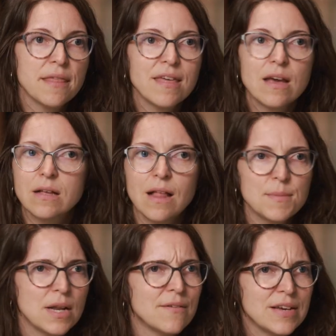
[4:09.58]
I think
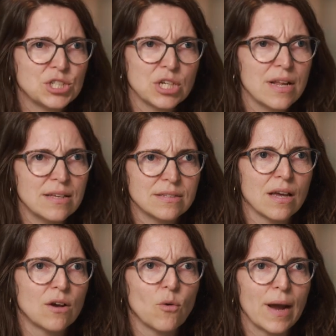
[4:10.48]
climate innovation is
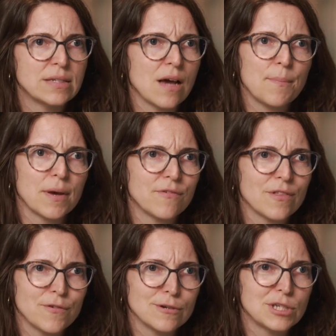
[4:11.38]
a great topic for
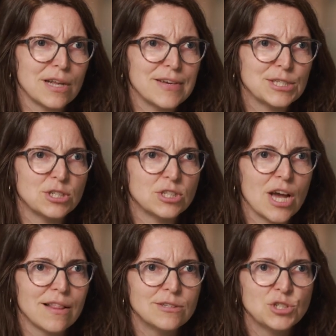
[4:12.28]
the first innovation
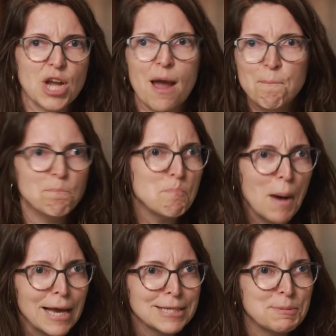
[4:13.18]
challenge. I'm
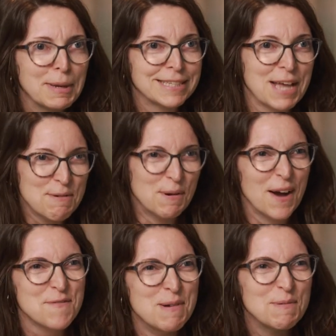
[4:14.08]
biased because
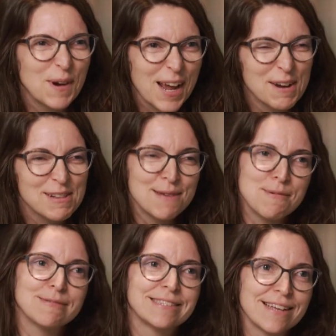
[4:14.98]
I've been working on
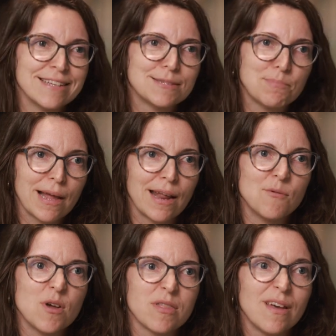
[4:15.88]
climate resilience planning
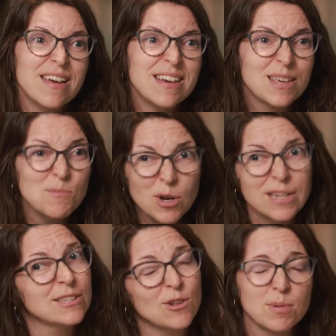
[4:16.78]
with
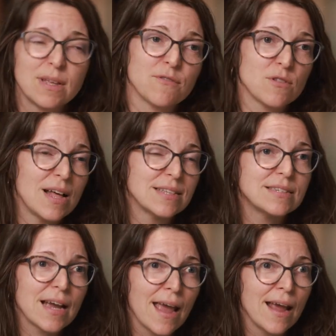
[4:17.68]
communities globally for the last
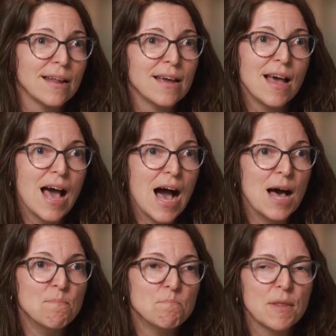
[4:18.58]
decade,
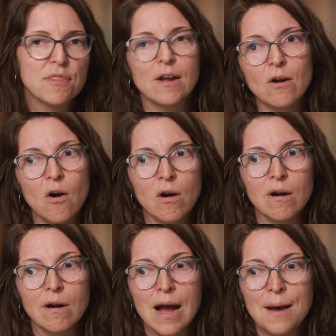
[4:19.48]
but there
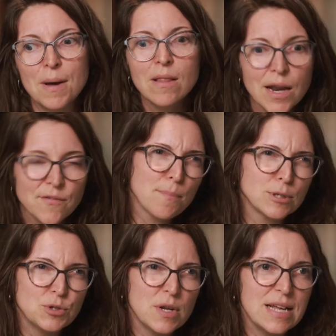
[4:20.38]
are a lot of
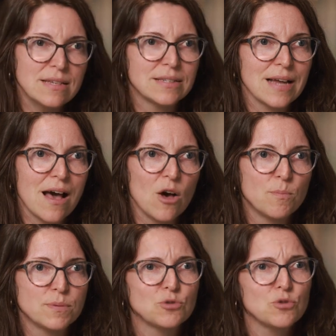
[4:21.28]
opportunities to
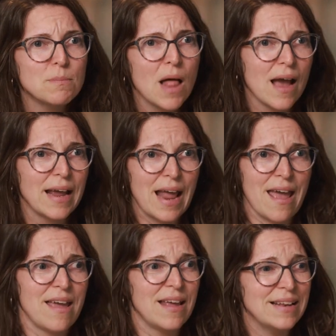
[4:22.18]
help streamline
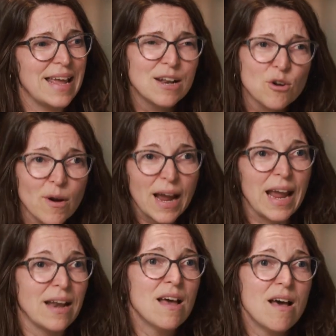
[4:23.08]
and
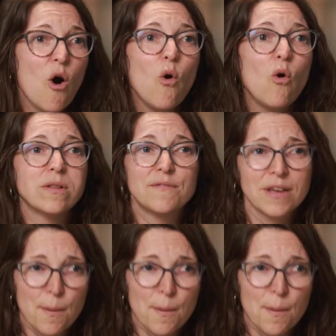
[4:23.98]
integrate all of the